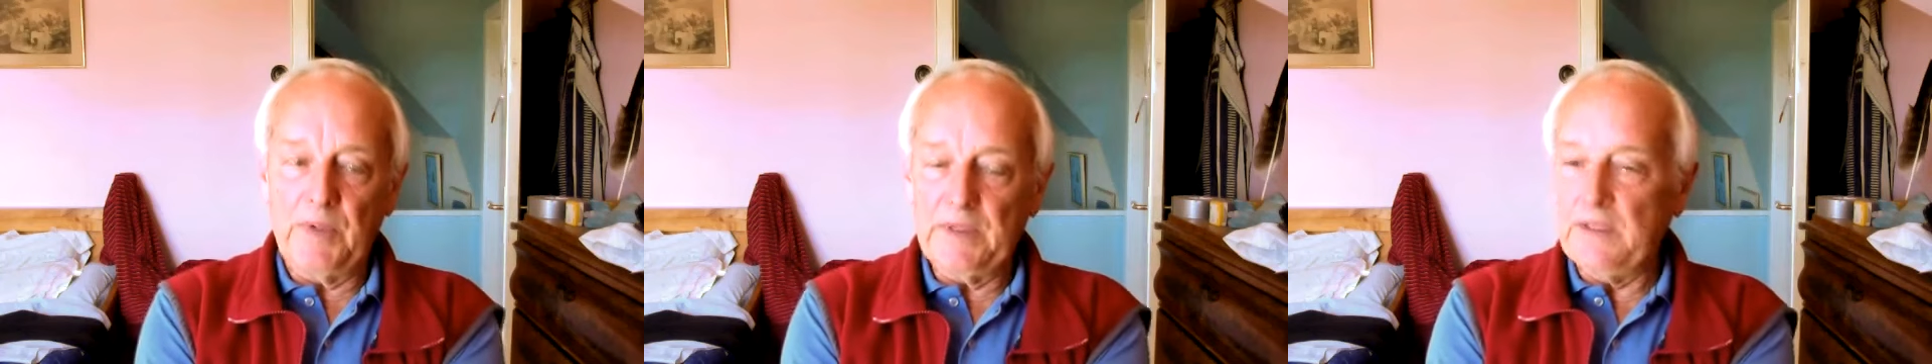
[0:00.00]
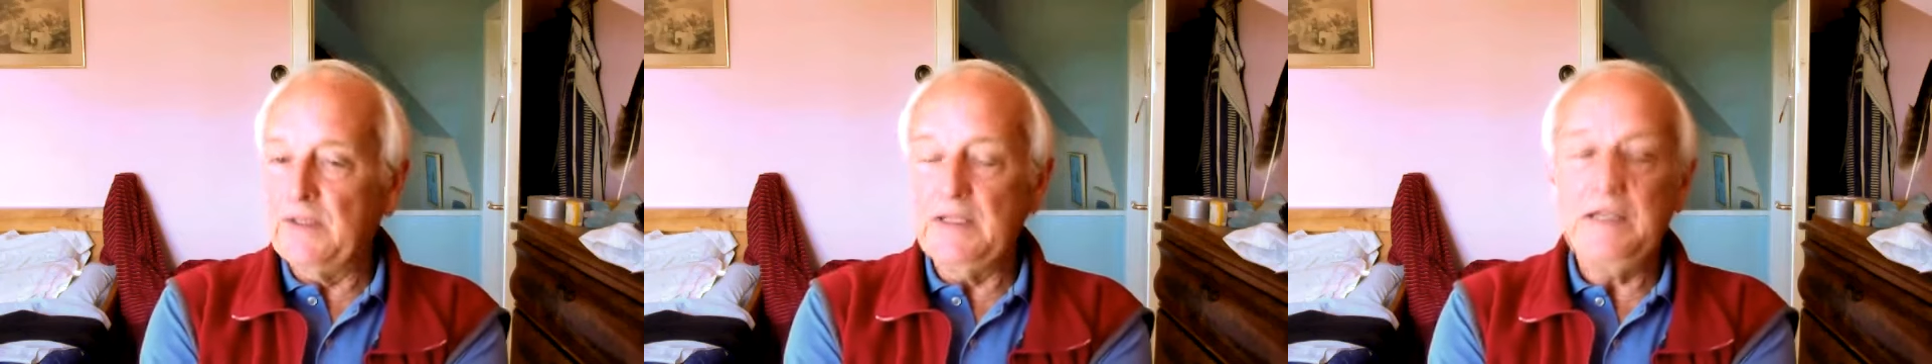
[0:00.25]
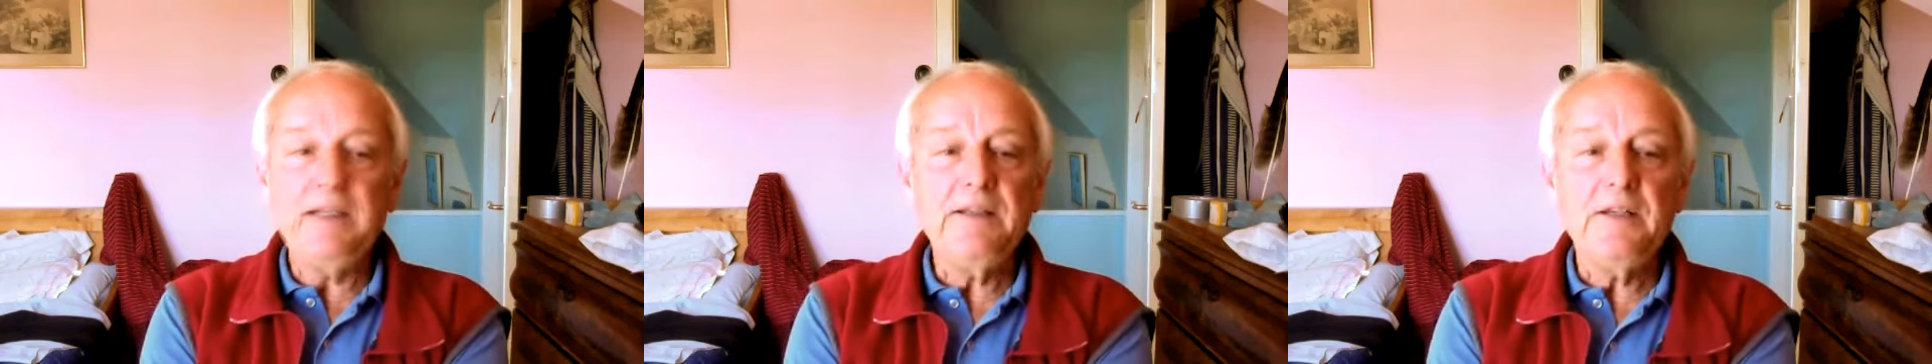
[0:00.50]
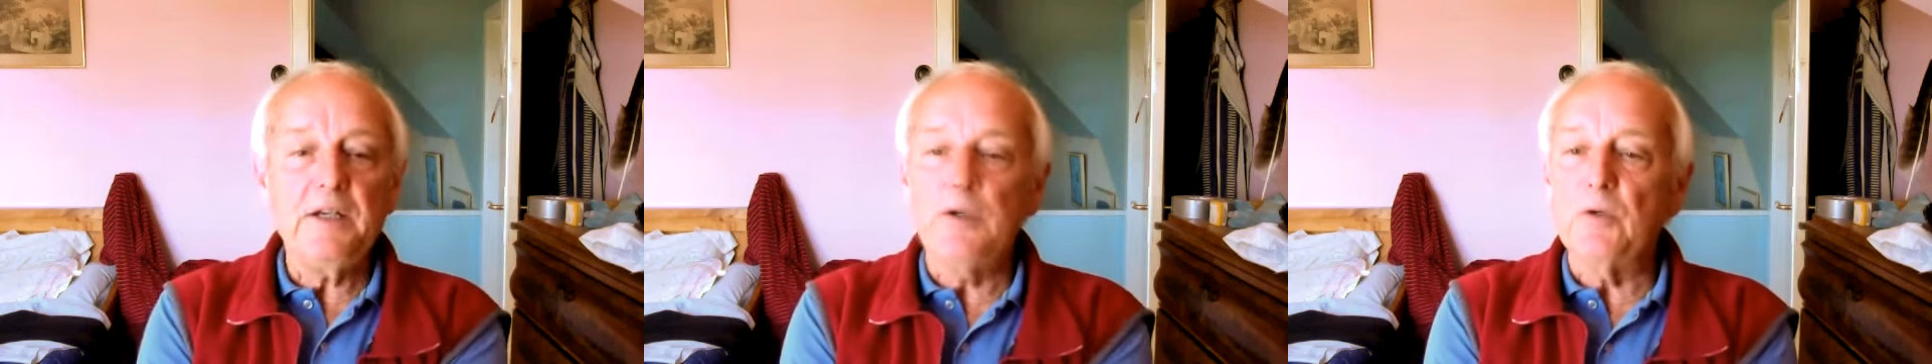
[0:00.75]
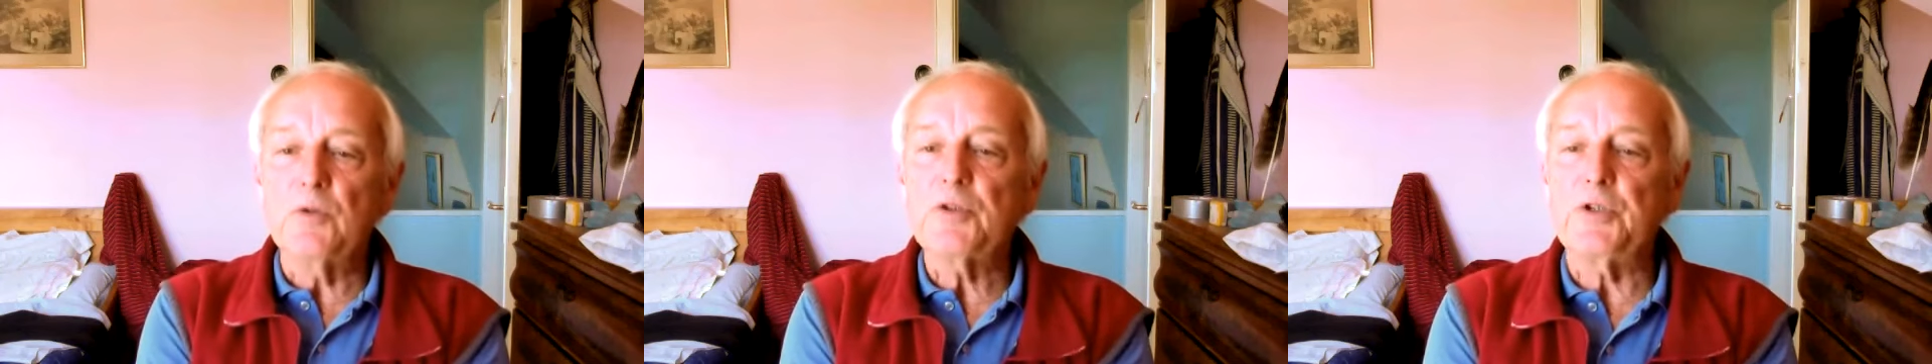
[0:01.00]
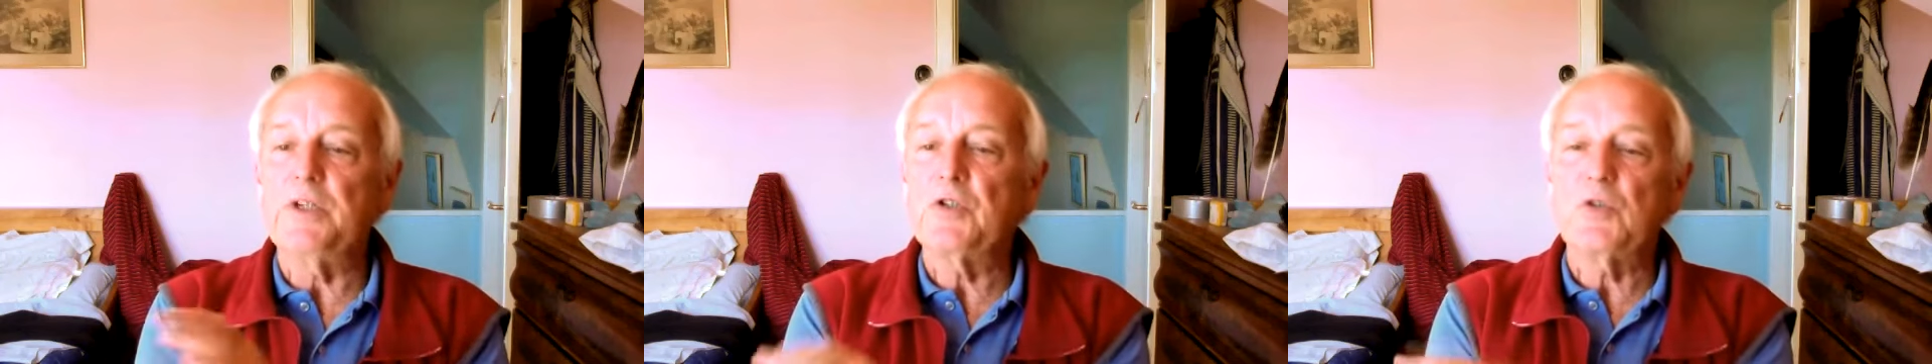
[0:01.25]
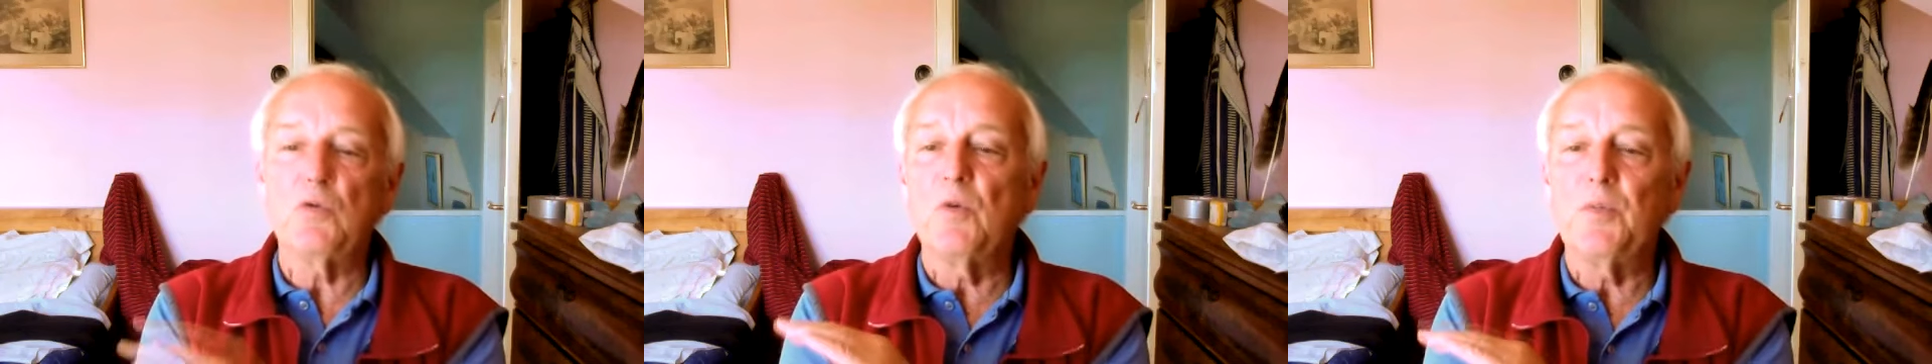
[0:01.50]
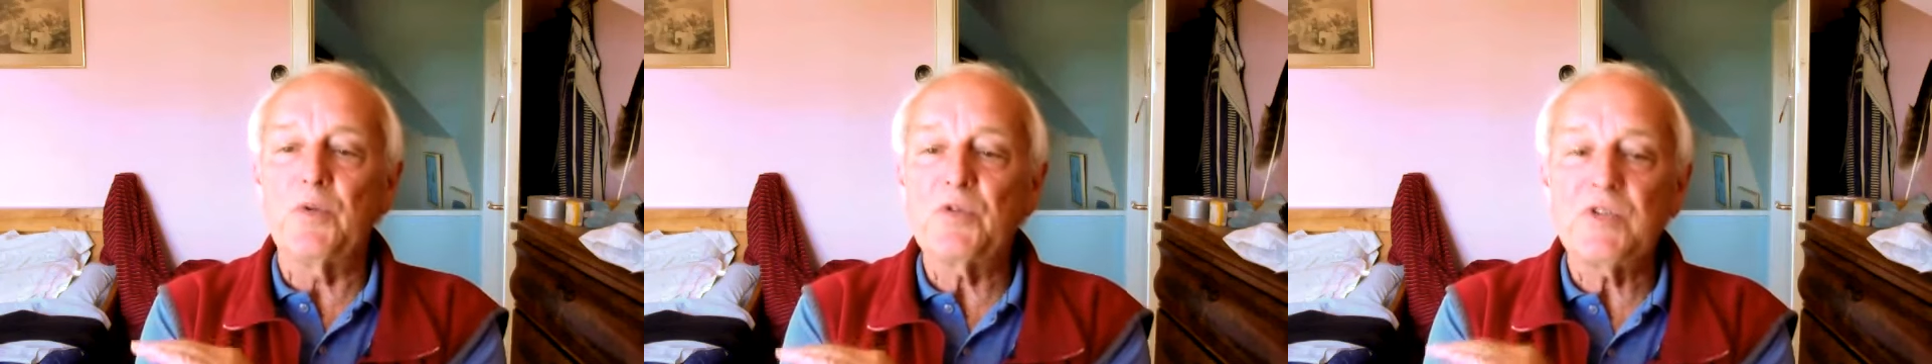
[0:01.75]
In the Indian Ocean, it's
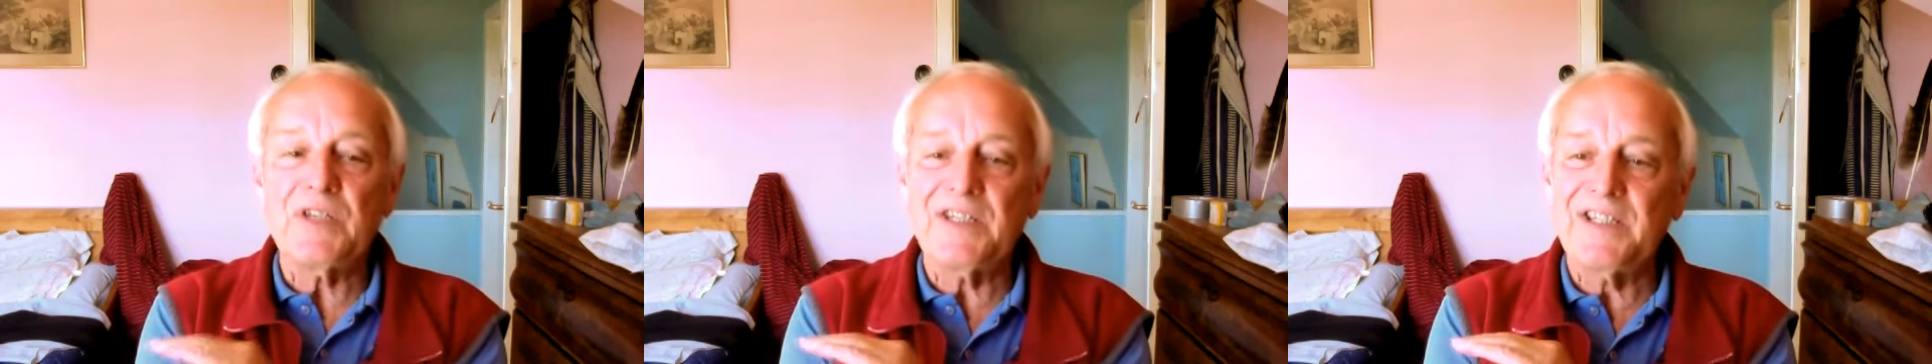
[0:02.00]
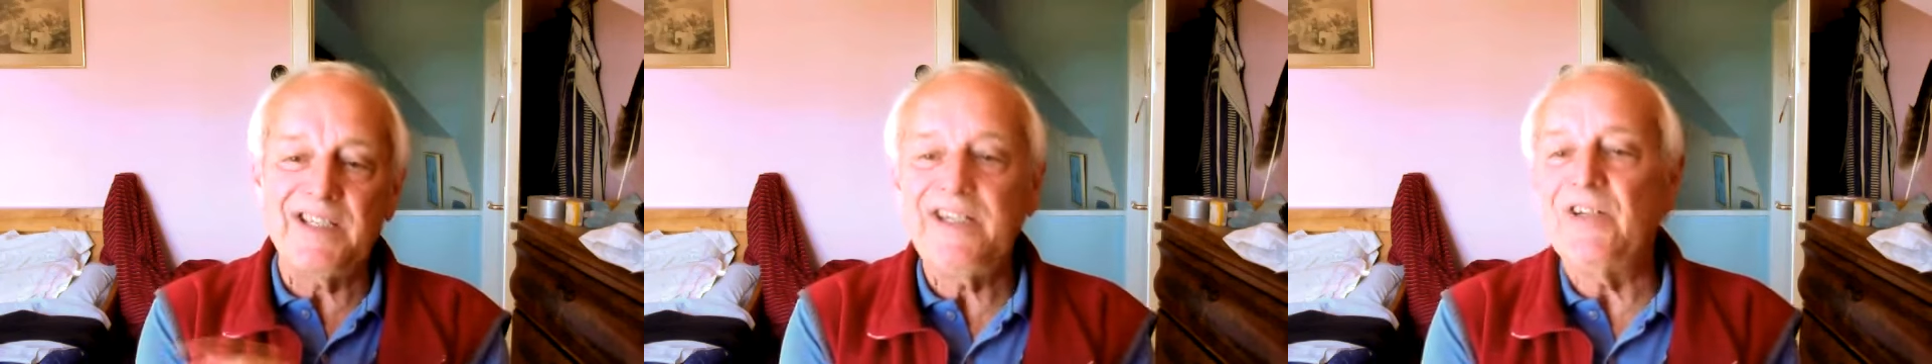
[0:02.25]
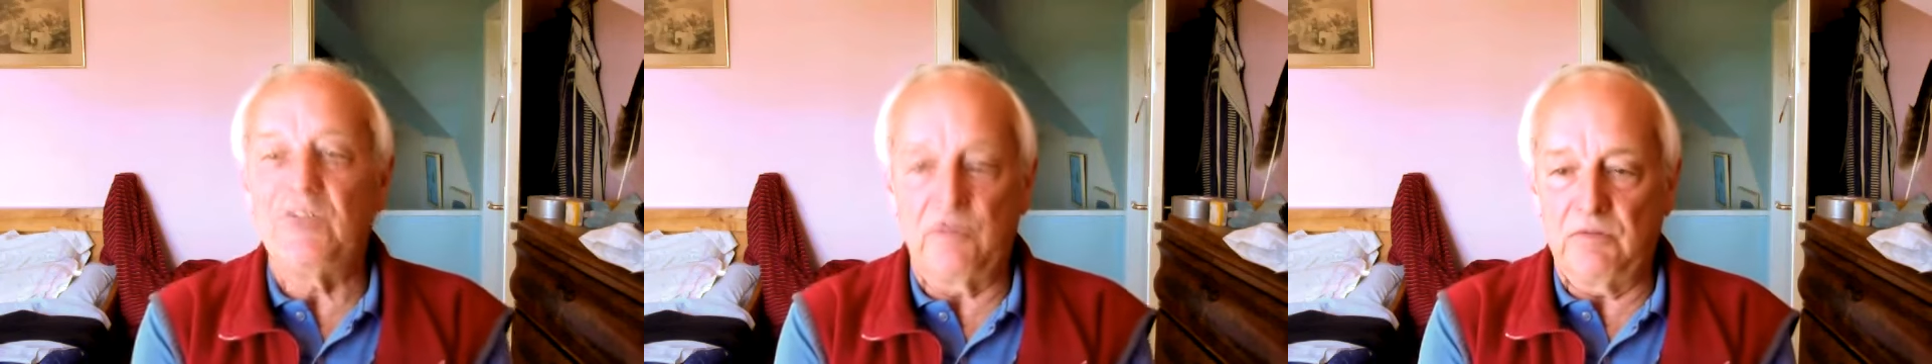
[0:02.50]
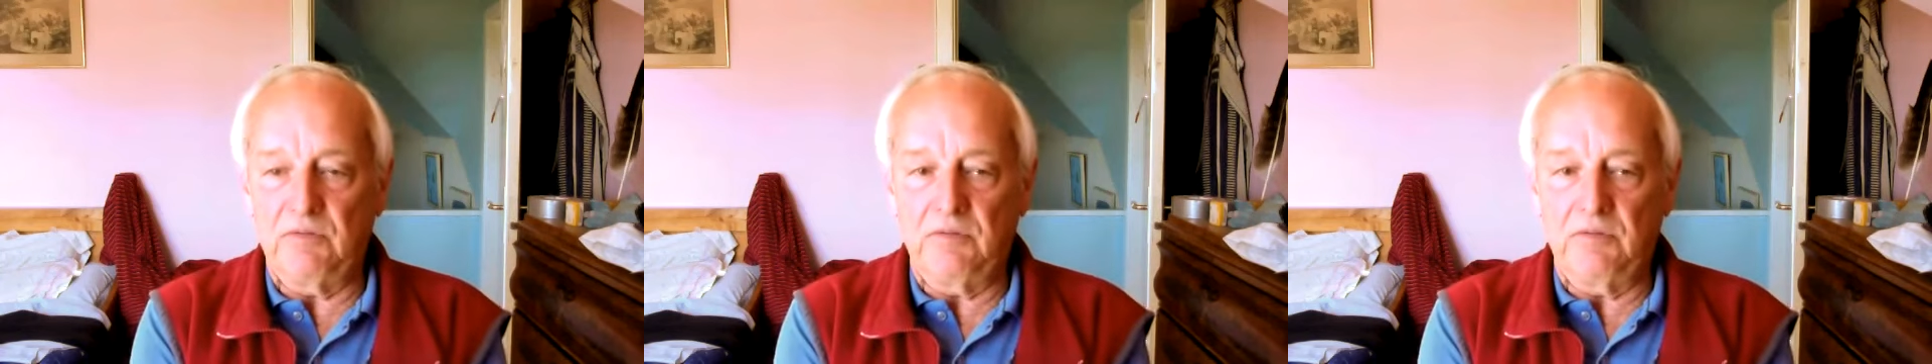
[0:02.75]
almost zero.